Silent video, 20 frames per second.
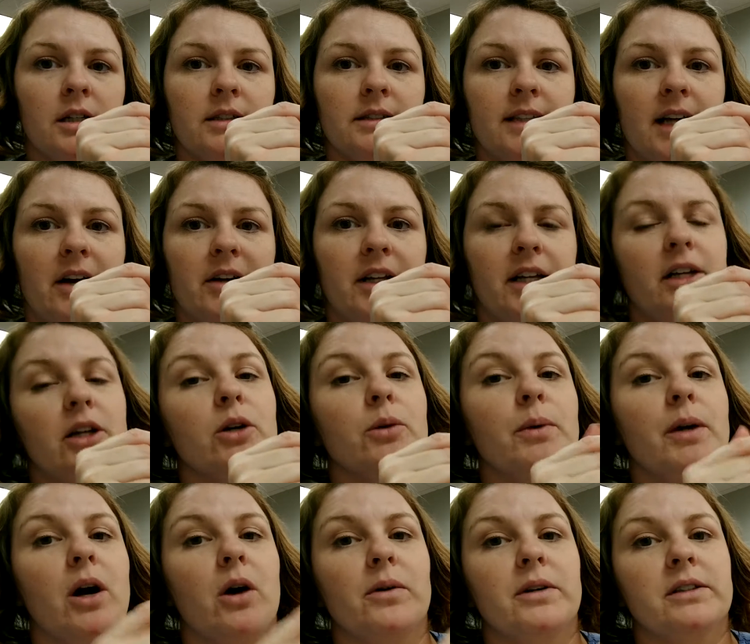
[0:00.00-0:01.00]
Down here,
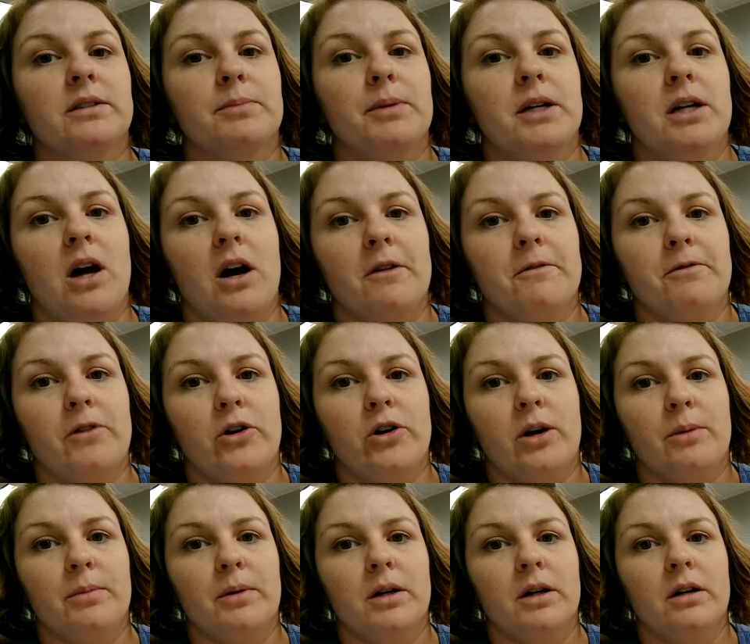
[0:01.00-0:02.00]
we always put our phone
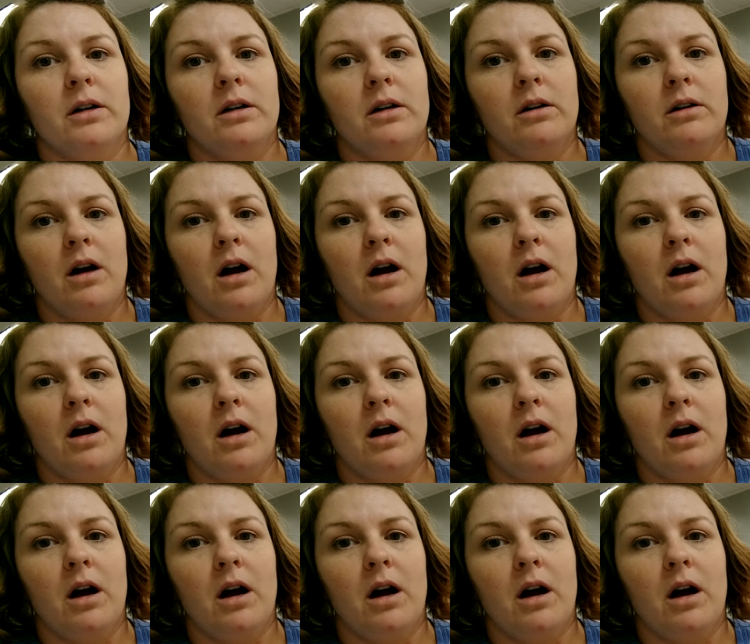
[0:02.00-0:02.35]
number